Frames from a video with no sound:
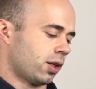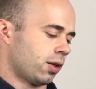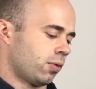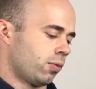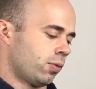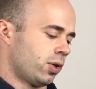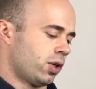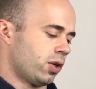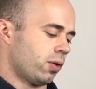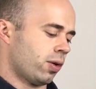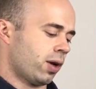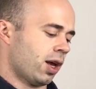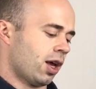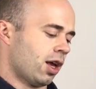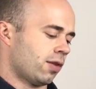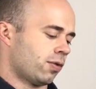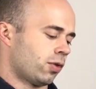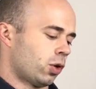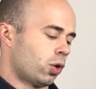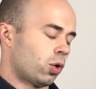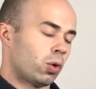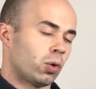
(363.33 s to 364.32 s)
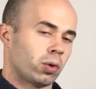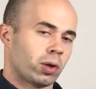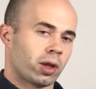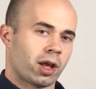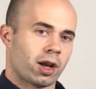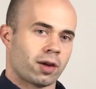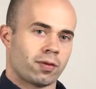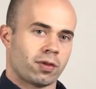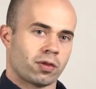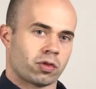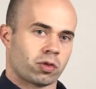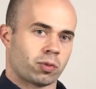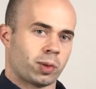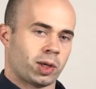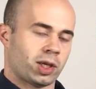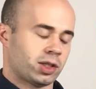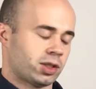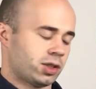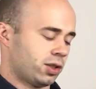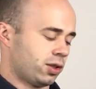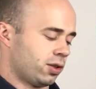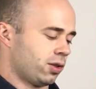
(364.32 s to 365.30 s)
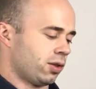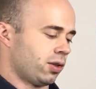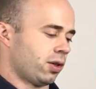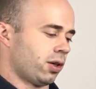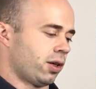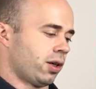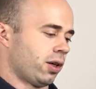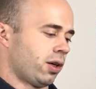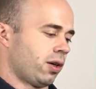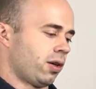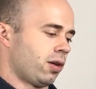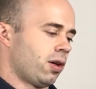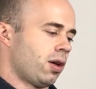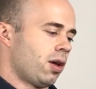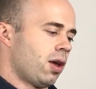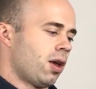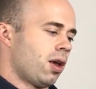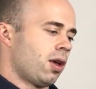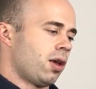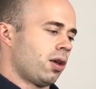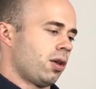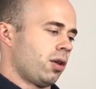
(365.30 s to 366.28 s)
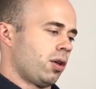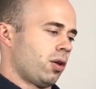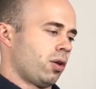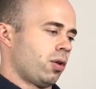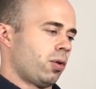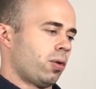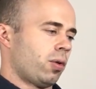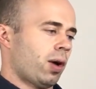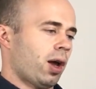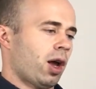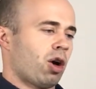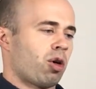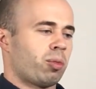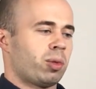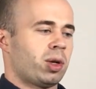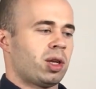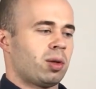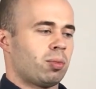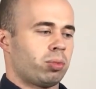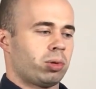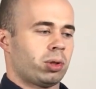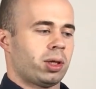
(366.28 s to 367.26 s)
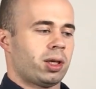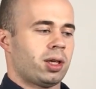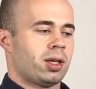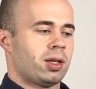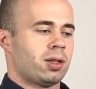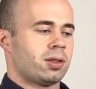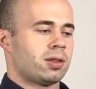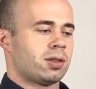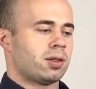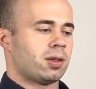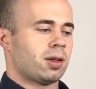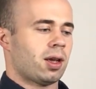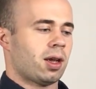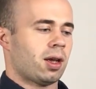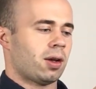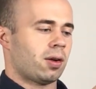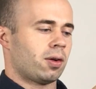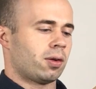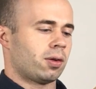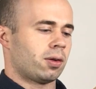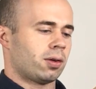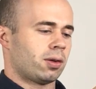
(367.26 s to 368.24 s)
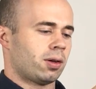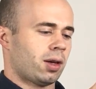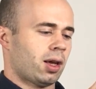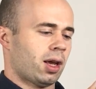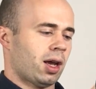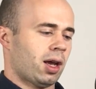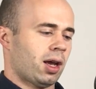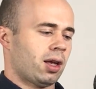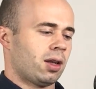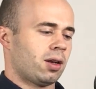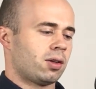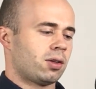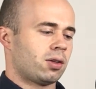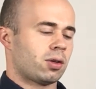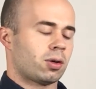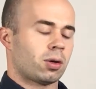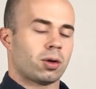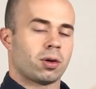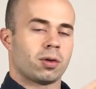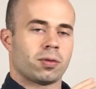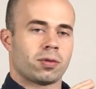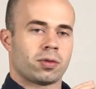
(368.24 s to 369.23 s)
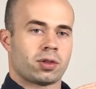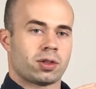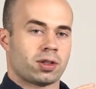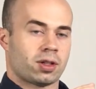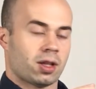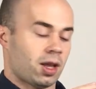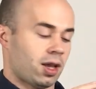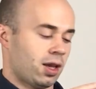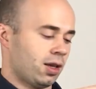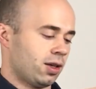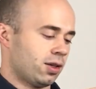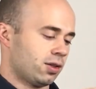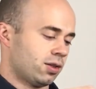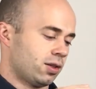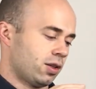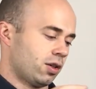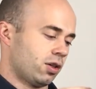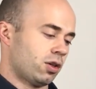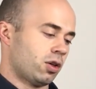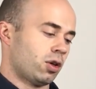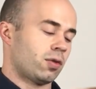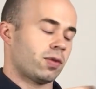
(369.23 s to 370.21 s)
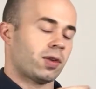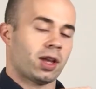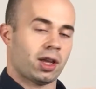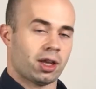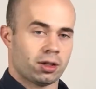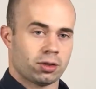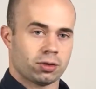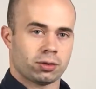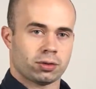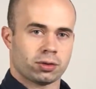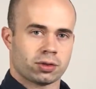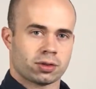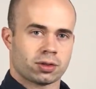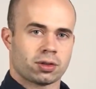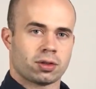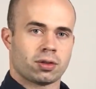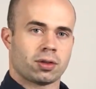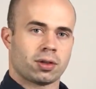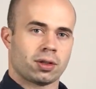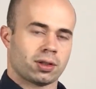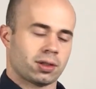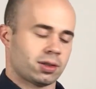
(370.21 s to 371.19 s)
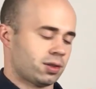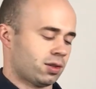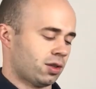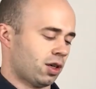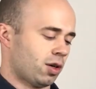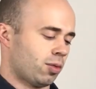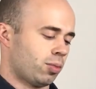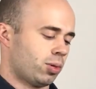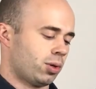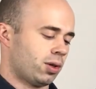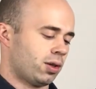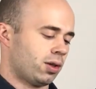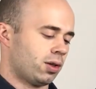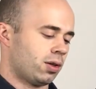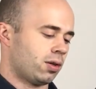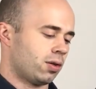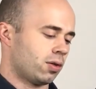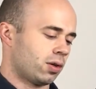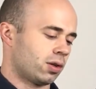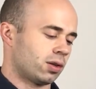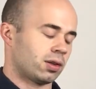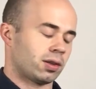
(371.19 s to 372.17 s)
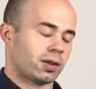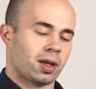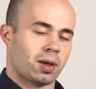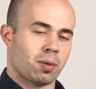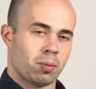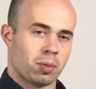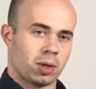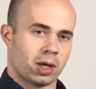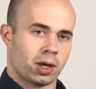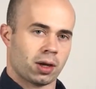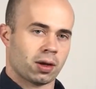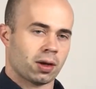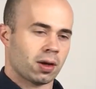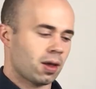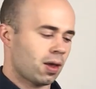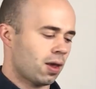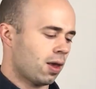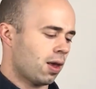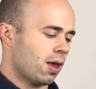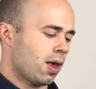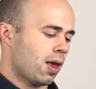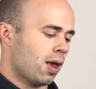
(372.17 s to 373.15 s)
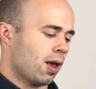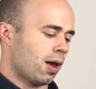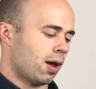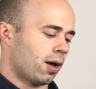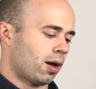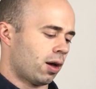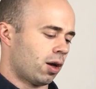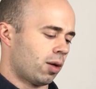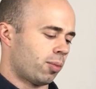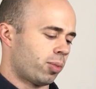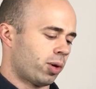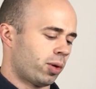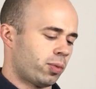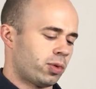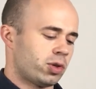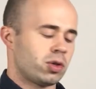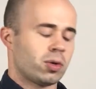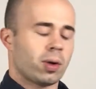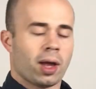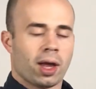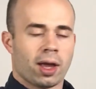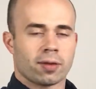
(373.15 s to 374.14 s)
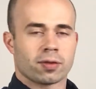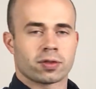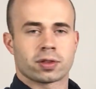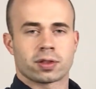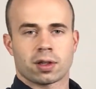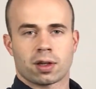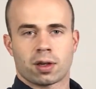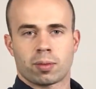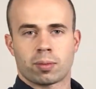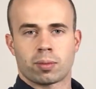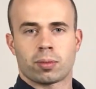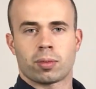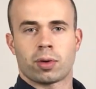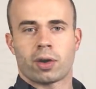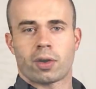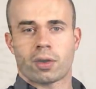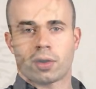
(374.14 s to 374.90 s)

We don't have a whole lot of information on, how many blades had curved tangs and curved handles during this time period, during the late Ming. But we do have some